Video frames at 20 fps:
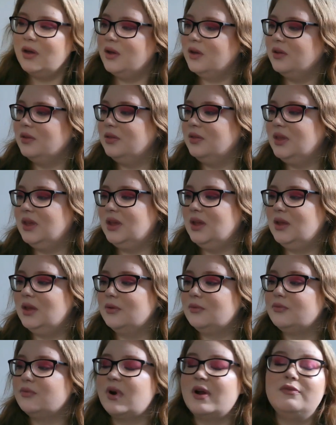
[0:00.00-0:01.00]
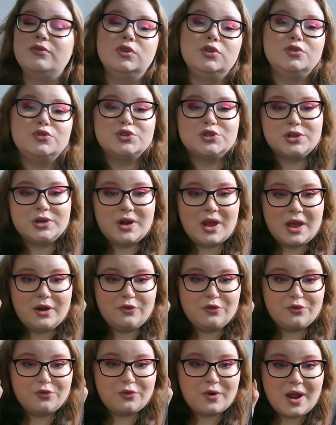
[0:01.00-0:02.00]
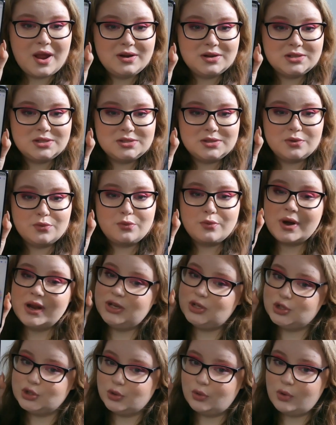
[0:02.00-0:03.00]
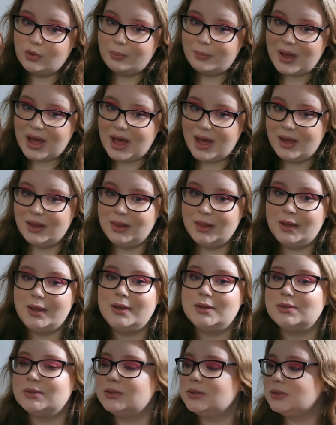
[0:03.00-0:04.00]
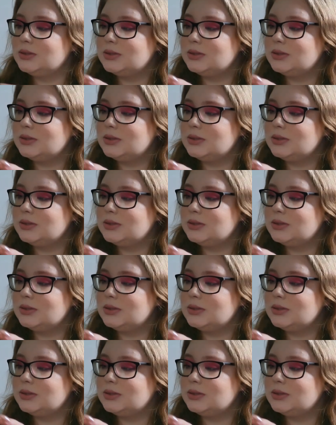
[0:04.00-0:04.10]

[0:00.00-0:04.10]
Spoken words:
The Revolution and Friends Rachel palette.